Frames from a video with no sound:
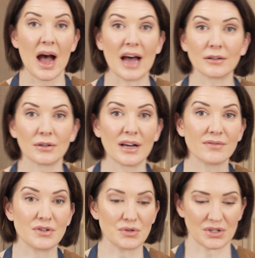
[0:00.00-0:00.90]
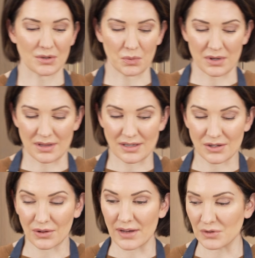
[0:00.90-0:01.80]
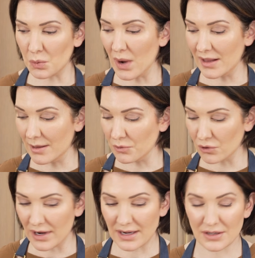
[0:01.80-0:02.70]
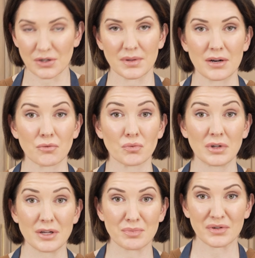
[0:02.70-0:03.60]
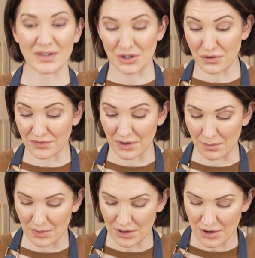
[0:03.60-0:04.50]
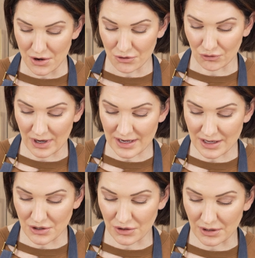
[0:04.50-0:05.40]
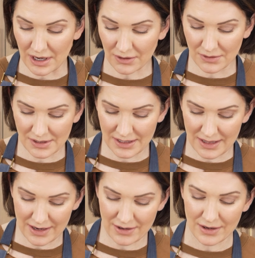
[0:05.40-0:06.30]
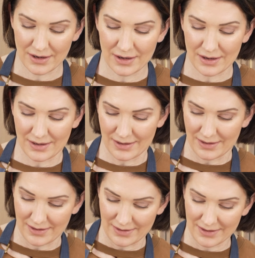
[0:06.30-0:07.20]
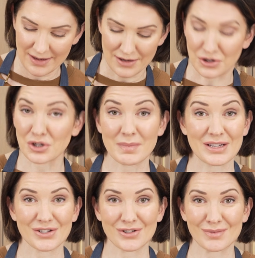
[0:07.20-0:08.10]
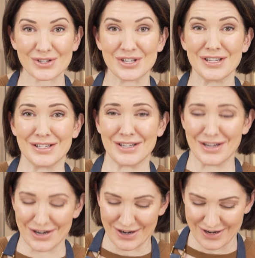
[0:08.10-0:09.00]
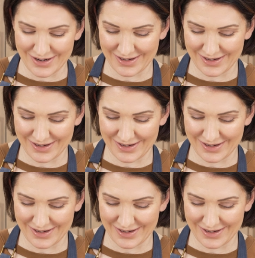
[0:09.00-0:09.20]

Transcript: I love using one of these gloves while I'm grating, so then it really prevents you from grating your knuckles in there. Just makes it so much easier.